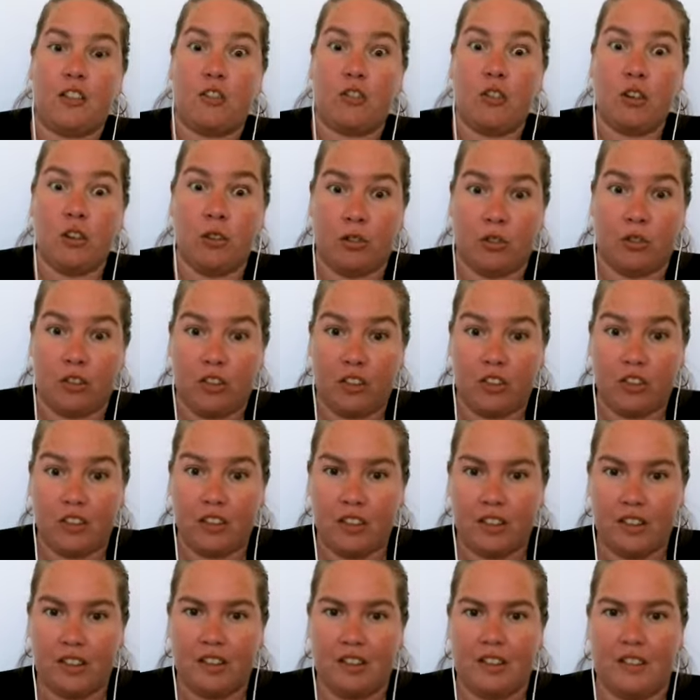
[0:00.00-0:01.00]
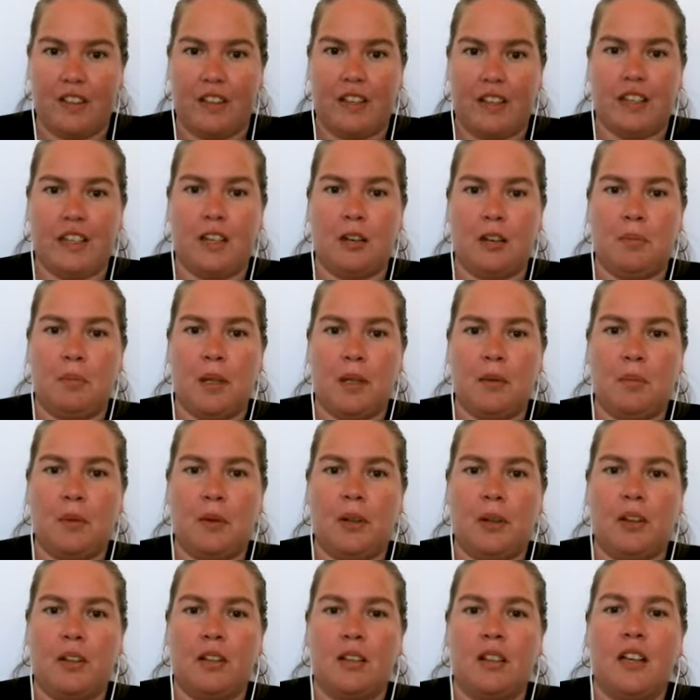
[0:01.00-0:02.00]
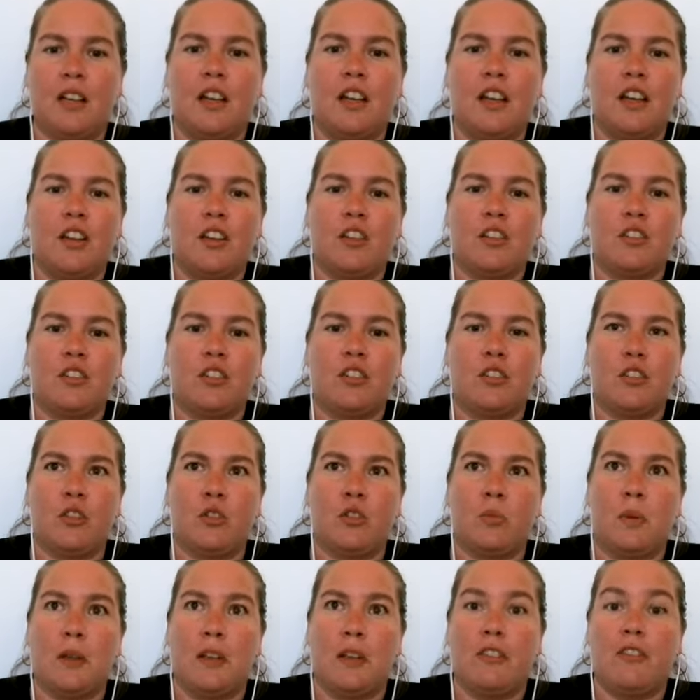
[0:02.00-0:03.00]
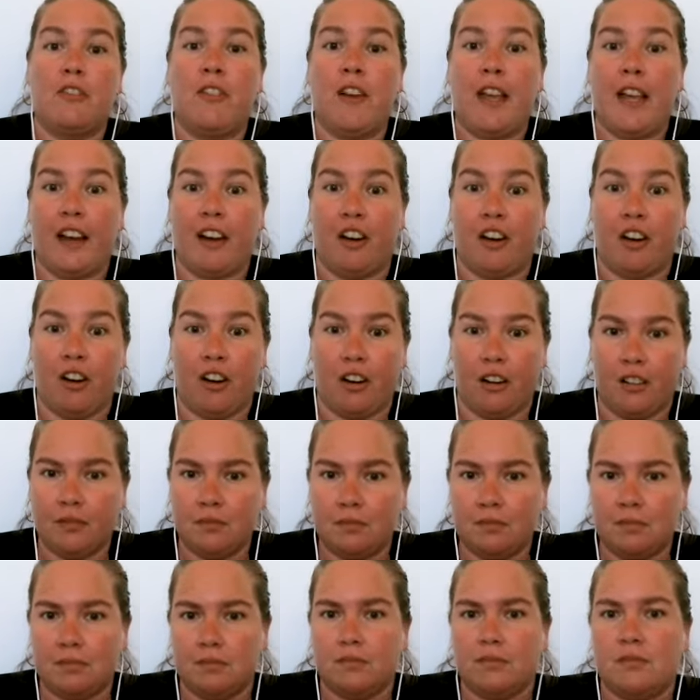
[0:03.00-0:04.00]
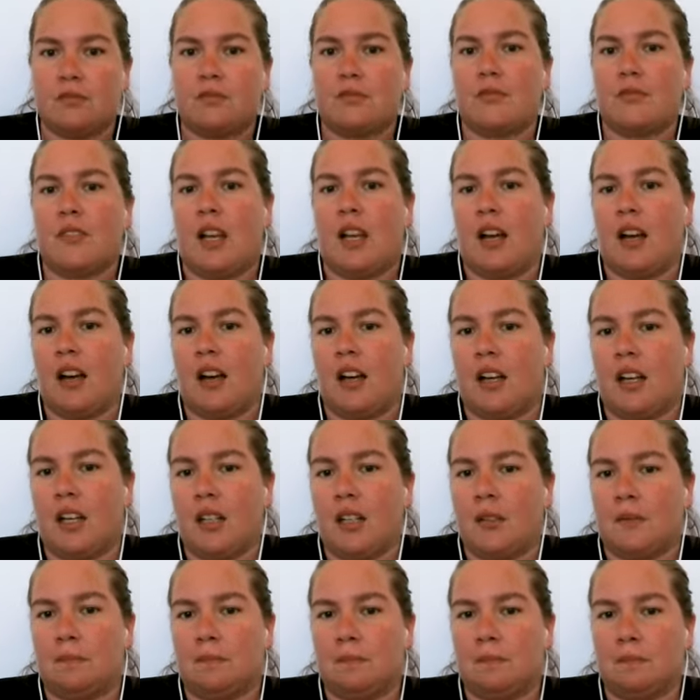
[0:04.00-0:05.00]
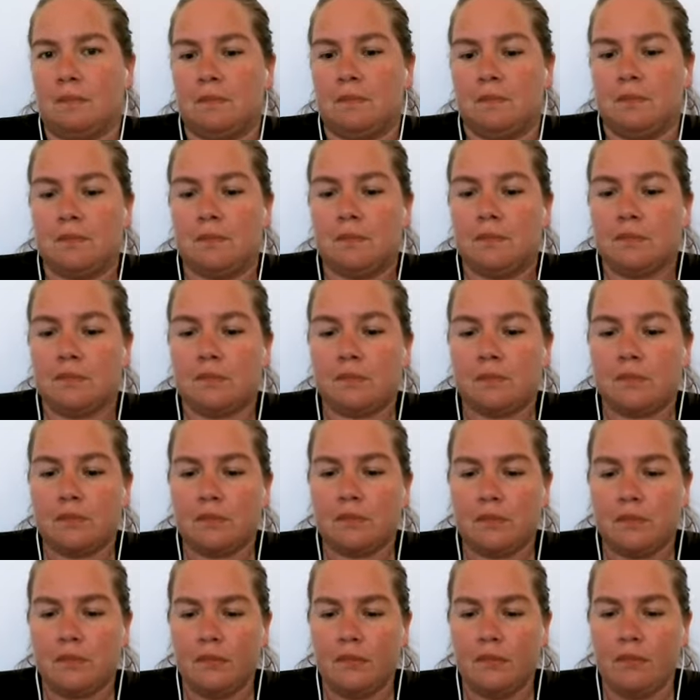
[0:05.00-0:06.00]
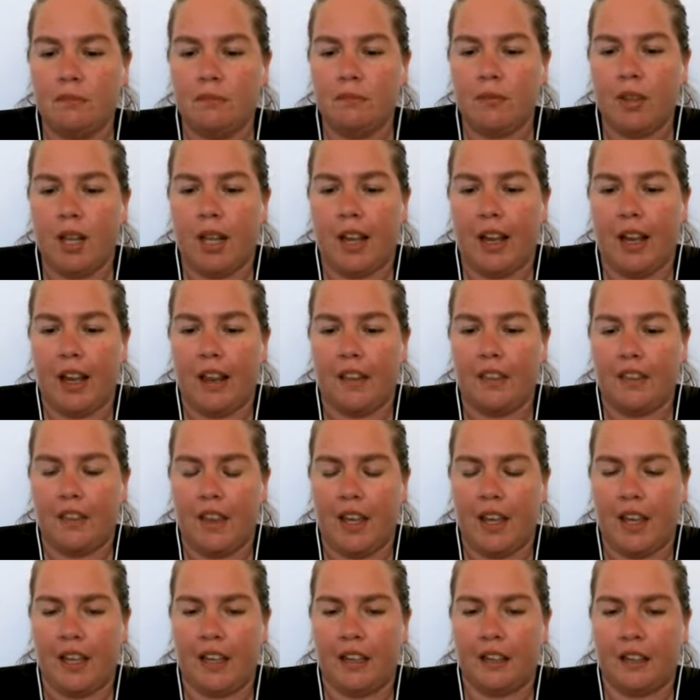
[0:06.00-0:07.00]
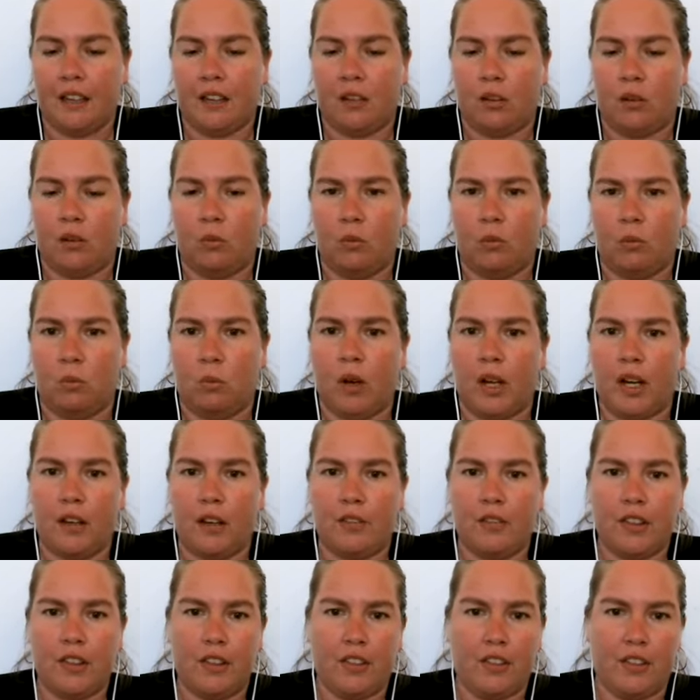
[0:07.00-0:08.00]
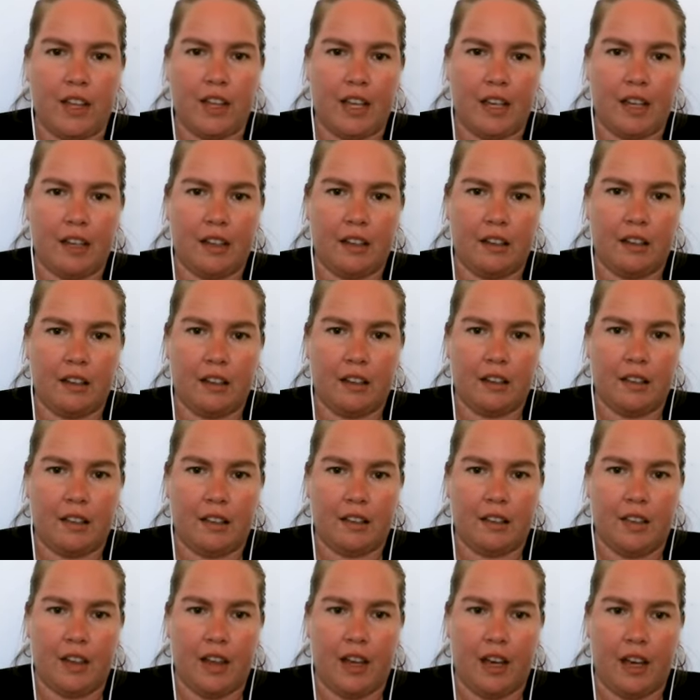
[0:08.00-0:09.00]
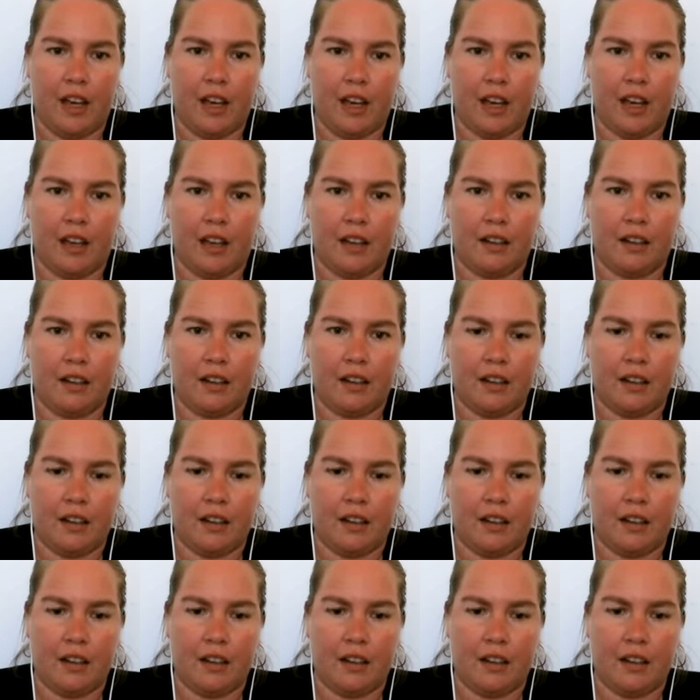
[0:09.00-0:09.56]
truth. They need people to be fair. And then one of the things that